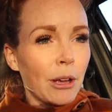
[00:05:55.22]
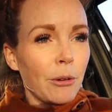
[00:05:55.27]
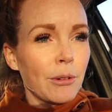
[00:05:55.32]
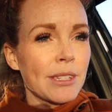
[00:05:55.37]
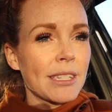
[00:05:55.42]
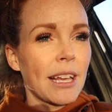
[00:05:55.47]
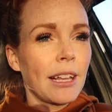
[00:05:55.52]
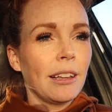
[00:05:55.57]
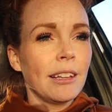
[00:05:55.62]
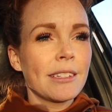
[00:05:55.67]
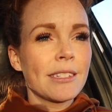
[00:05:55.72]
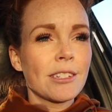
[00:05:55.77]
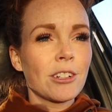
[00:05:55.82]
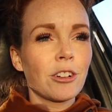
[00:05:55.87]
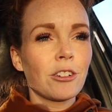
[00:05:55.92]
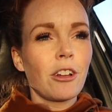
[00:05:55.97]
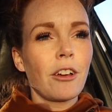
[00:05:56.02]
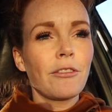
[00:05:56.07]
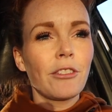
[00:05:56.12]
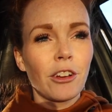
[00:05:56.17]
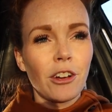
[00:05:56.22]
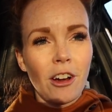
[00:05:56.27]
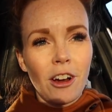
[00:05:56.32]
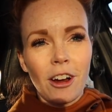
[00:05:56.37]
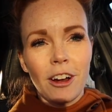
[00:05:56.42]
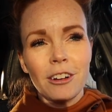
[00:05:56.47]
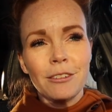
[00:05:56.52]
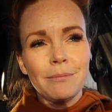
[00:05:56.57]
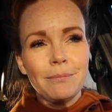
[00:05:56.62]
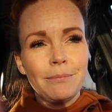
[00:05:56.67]
go inside. Let's turn off the
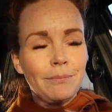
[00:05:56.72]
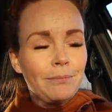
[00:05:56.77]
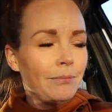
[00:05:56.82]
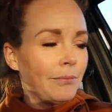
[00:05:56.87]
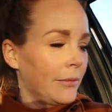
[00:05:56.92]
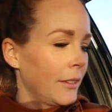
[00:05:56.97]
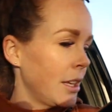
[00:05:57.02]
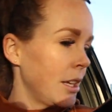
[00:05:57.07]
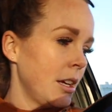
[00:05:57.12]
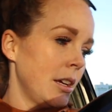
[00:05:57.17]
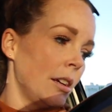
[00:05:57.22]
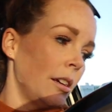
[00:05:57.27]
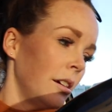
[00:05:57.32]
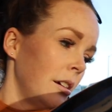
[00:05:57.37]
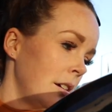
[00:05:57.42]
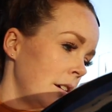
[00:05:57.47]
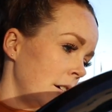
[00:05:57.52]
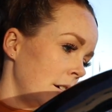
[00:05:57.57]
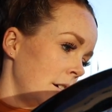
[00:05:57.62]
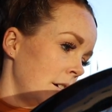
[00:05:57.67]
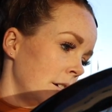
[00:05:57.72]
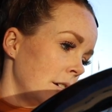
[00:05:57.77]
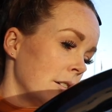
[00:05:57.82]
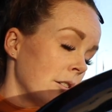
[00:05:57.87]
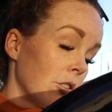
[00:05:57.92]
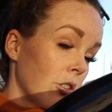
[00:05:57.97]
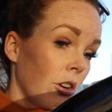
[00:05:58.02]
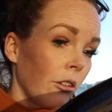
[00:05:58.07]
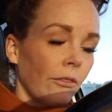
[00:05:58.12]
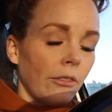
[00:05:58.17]
car.
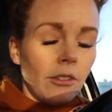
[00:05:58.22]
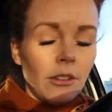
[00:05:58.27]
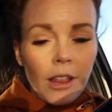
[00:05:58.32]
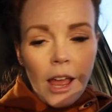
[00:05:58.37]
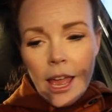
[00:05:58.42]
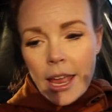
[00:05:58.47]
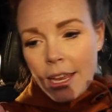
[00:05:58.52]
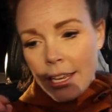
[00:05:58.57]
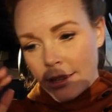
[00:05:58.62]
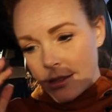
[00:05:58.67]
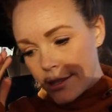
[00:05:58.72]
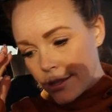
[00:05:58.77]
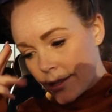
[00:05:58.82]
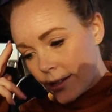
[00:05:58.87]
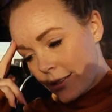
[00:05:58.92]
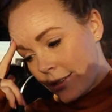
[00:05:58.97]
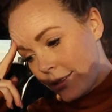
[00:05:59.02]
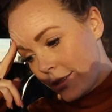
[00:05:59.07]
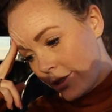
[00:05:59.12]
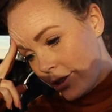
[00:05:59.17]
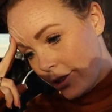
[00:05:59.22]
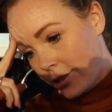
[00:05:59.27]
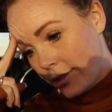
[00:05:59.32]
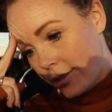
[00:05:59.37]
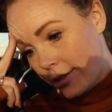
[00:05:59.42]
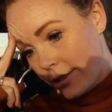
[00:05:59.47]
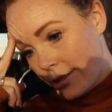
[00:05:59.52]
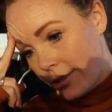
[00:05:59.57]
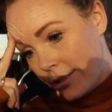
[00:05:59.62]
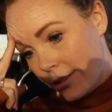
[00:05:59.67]
Turn off the lights.
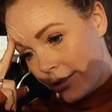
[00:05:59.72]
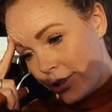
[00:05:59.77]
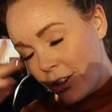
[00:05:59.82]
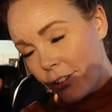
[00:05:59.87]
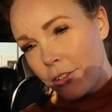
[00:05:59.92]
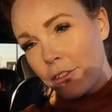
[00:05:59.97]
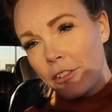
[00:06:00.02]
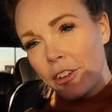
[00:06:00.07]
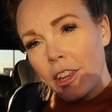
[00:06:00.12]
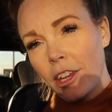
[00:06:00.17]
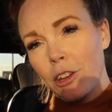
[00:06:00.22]
Do you ever feel